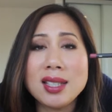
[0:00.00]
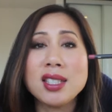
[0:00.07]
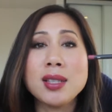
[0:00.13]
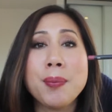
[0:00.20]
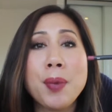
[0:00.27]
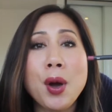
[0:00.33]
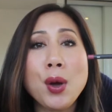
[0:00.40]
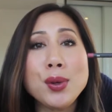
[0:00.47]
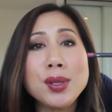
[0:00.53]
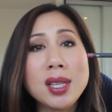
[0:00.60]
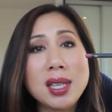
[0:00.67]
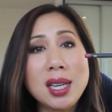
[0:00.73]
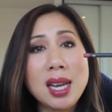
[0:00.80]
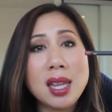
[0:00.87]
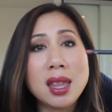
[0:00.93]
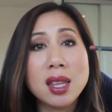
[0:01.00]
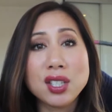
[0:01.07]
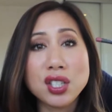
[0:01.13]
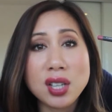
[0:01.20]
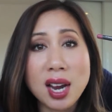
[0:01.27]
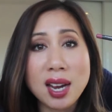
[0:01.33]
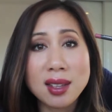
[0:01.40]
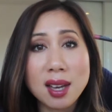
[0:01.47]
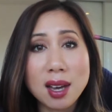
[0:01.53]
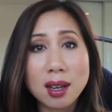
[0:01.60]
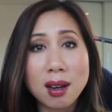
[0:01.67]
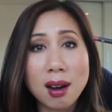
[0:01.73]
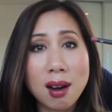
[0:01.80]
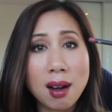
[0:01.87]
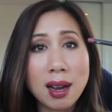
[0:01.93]
it's supposedly the shade
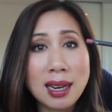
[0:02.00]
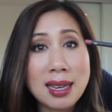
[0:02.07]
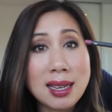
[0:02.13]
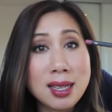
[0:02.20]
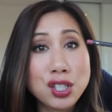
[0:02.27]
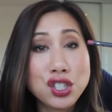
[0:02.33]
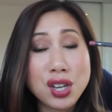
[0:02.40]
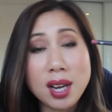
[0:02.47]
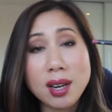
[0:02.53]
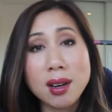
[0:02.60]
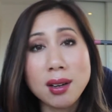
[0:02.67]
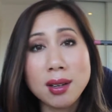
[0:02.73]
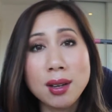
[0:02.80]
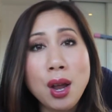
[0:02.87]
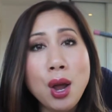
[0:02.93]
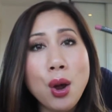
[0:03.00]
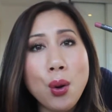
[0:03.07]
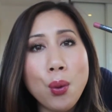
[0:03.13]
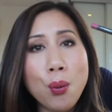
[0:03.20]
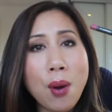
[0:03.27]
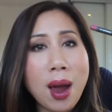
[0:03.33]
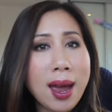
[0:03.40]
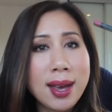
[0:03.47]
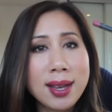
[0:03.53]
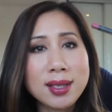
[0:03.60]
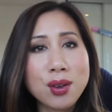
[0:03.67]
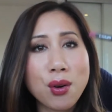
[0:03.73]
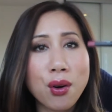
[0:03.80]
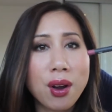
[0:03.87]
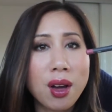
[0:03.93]
that Kylie Jenner
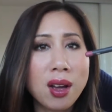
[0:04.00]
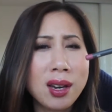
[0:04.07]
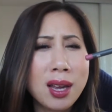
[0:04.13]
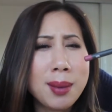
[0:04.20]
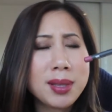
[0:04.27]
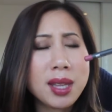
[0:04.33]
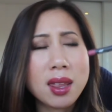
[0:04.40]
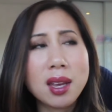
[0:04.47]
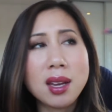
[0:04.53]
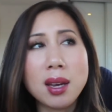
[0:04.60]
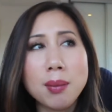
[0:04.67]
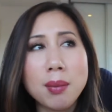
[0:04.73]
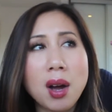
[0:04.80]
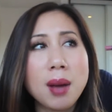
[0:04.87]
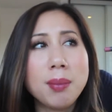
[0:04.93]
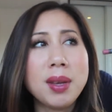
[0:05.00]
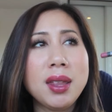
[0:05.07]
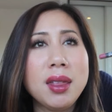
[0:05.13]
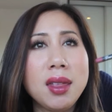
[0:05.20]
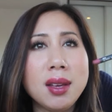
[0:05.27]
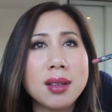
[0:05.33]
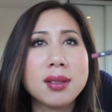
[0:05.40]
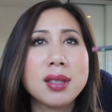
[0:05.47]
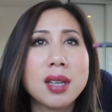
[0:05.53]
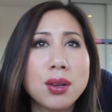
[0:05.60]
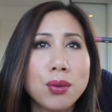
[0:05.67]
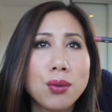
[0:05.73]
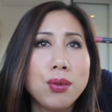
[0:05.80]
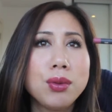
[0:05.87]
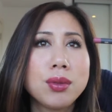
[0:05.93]
wears on her lips. I think it might be this
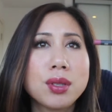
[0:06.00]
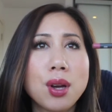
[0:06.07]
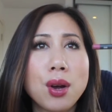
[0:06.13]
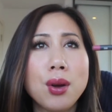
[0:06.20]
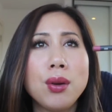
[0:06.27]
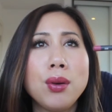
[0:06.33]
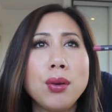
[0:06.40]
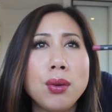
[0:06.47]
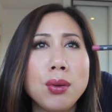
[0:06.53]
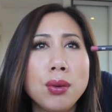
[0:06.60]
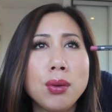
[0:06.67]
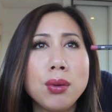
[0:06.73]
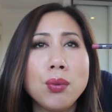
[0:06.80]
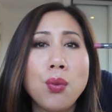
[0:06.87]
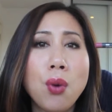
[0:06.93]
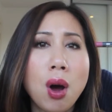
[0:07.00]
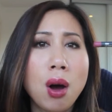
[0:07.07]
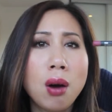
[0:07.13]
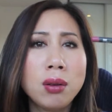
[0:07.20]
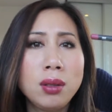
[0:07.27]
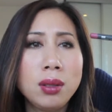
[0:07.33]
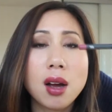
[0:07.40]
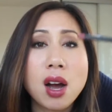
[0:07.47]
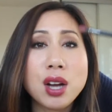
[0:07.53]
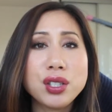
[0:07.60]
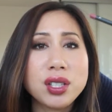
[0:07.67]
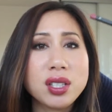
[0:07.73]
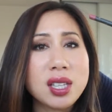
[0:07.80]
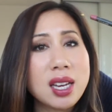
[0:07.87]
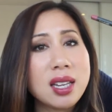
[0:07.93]
and also Whirl. I
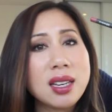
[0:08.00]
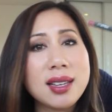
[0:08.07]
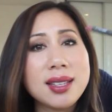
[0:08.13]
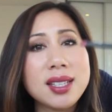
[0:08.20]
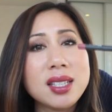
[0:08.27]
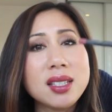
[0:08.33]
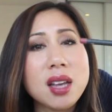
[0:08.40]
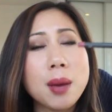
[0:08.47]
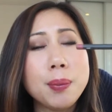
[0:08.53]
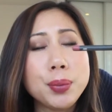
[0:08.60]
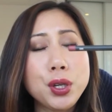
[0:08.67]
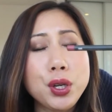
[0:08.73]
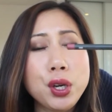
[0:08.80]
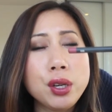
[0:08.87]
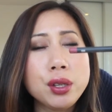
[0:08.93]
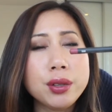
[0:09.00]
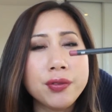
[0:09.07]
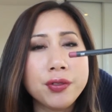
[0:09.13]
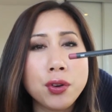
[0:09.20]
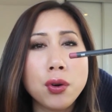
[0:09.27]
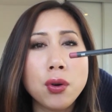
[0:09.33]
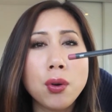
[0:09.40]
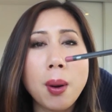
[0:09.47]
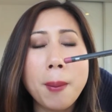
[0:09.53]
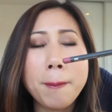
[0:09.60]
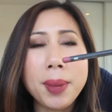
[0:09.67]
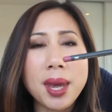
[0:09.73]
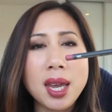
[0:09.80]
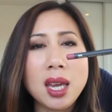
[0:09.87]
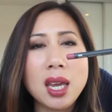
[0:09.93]
just think this is a beautiful
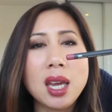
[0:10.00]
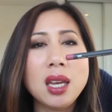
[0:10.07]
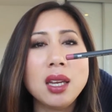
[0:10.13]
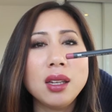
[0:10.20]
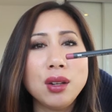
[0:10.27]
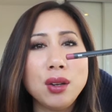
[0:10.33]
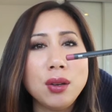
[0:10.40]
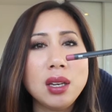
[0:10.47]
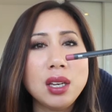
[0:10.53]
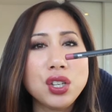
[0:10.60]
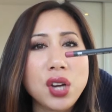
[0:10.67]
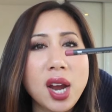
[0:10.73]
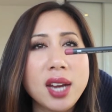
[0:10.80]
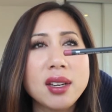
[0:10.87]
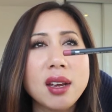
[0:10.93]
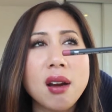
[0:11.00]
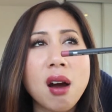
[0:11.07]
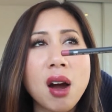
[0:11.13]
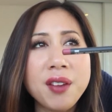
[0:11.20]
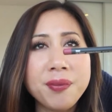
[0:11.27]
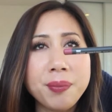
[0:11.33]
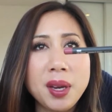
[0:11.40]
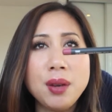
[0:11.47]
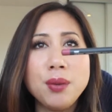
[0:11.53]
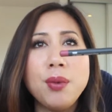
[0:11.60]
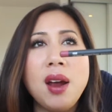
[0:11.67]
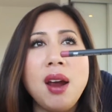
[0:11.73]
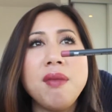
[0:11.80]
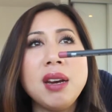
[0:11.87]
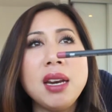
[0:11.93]
pinky nudie shade, and I've been
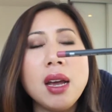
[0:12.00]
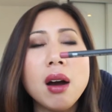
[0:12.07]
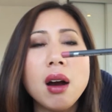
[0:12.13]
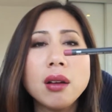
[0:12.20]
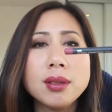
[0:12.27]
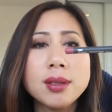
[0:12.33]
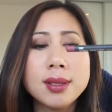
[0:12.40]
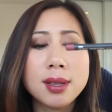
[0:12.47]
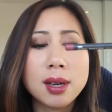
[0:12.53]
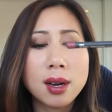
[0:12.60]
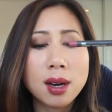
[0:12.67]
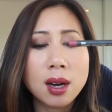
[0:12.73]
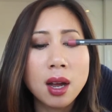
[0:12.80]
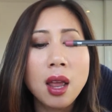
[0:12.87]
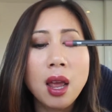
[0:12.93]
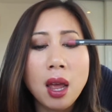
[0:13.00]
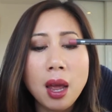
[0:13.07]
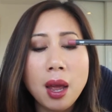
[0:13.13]
wearing it under